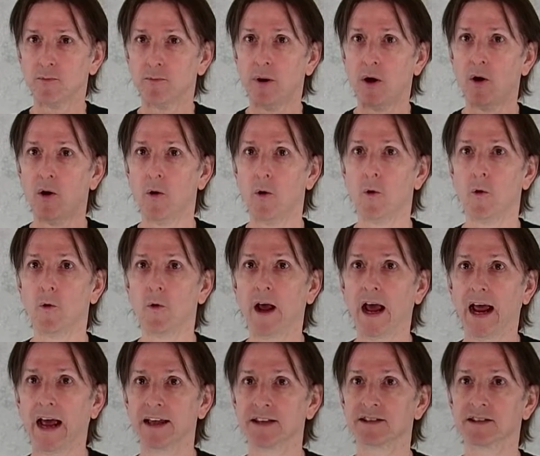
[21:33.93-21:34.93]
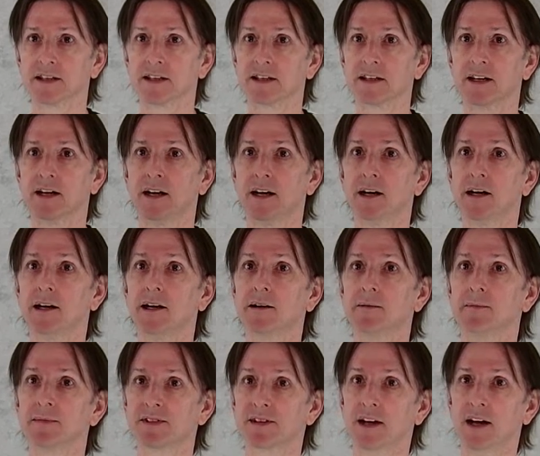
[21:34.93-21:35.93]
bone as it
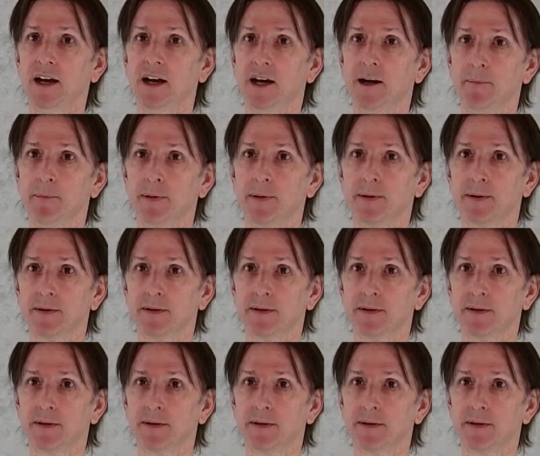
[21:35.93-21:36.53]
comes up